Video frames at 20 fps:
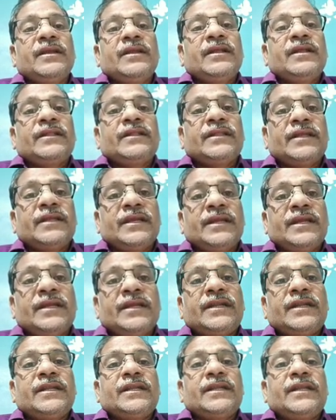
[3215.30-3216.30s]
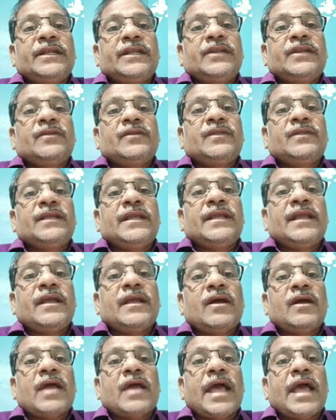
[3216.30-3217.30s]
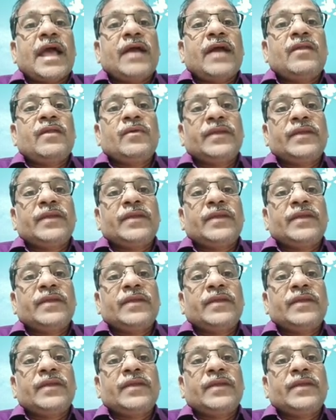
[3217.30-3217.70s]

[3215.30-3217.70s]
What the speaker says: they enter into the hollow